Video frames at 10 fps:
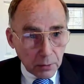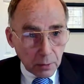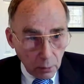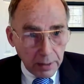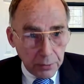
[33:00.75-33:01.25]

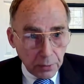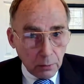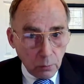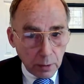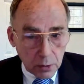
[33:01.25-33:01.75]
agreed to
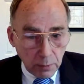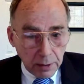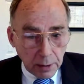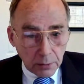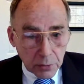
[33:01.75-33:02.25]
once we
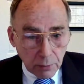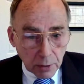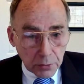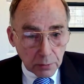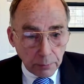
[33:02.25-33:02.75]
get the
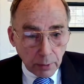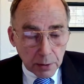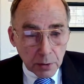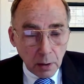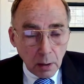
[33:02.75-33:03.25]
structure in
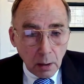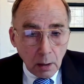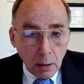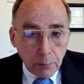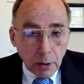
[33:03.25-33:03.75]
place,
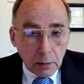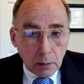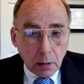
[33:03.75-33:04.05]
but